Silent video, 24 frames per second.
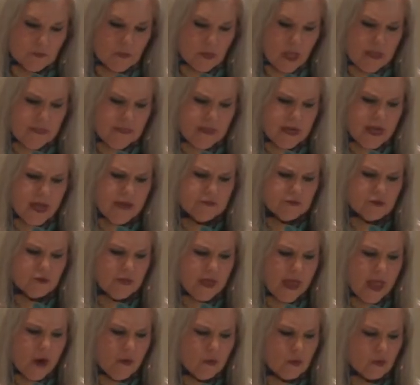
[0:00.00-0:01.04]
And then after
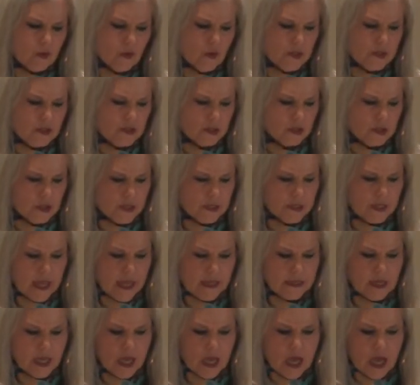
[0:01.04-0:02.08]
that, we're going to look
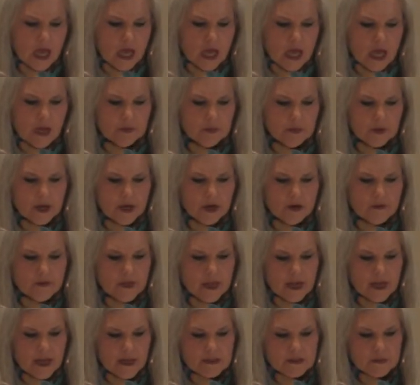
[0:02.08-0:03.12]
at a prayer
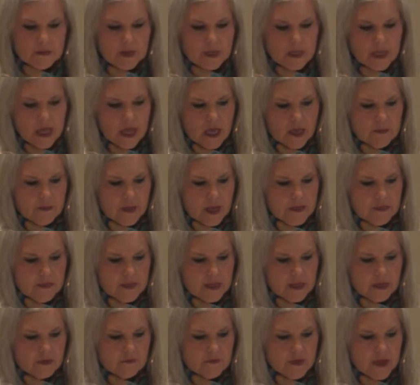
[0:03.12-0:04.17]
that has become, I
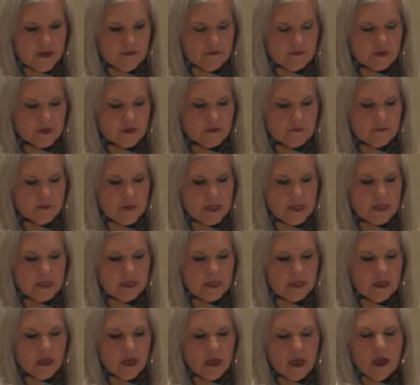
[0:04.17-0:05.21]
think, a favorite of
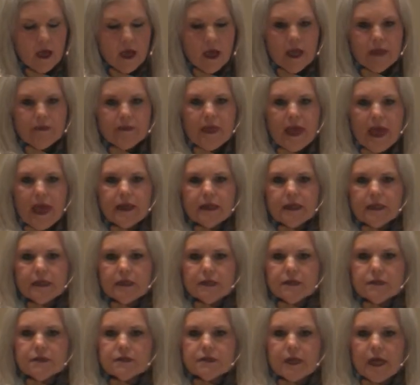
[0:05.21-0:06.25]
many, and that
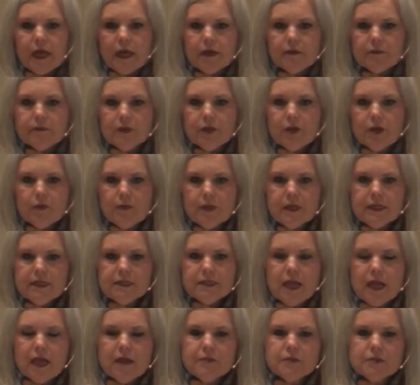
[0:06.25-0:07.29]
is, you know, many
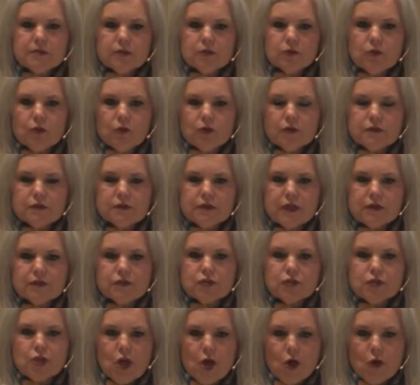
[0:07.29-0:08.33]
times the Lord says
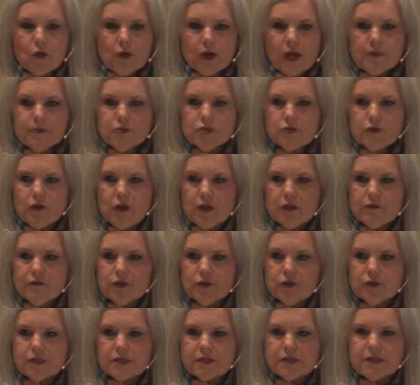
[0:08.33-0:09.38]
no, and I'm sure all of
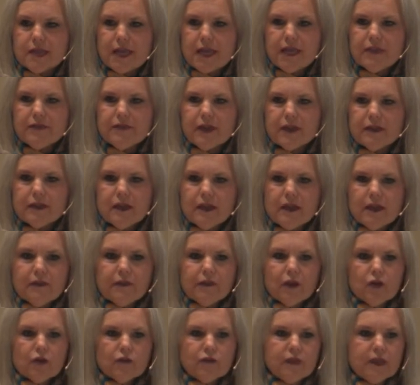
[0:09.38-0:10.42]
you could say that
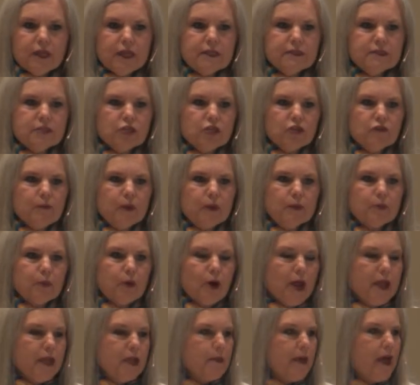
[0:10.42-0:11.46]
there are things that you've been
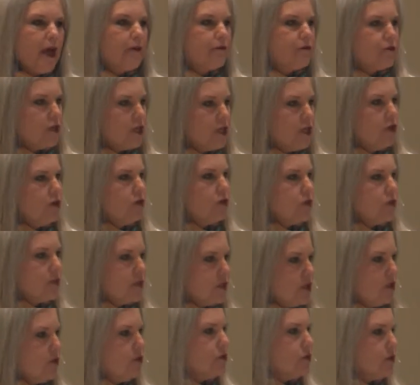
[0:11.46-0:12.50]
praying about for years and
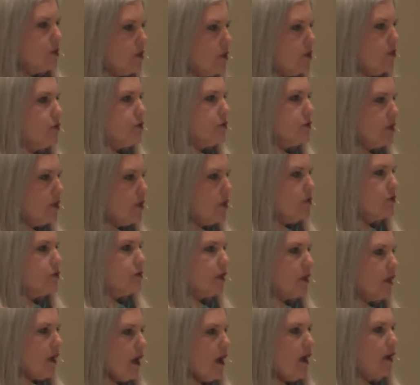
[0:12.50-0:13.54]
years and years and years,
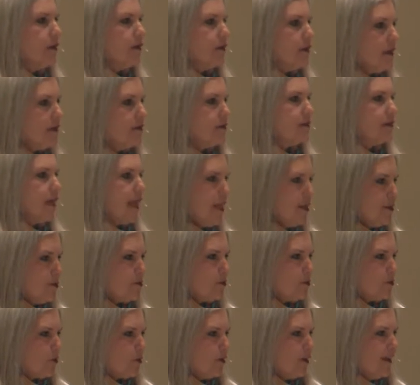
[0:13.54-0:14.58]
and God doesn't
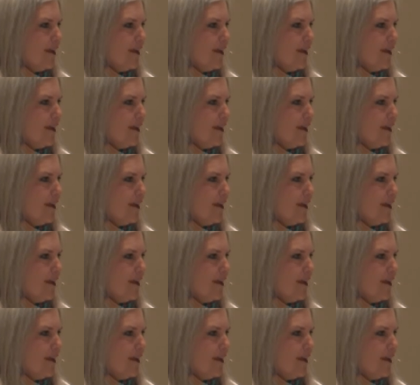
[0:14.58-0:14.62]
answer.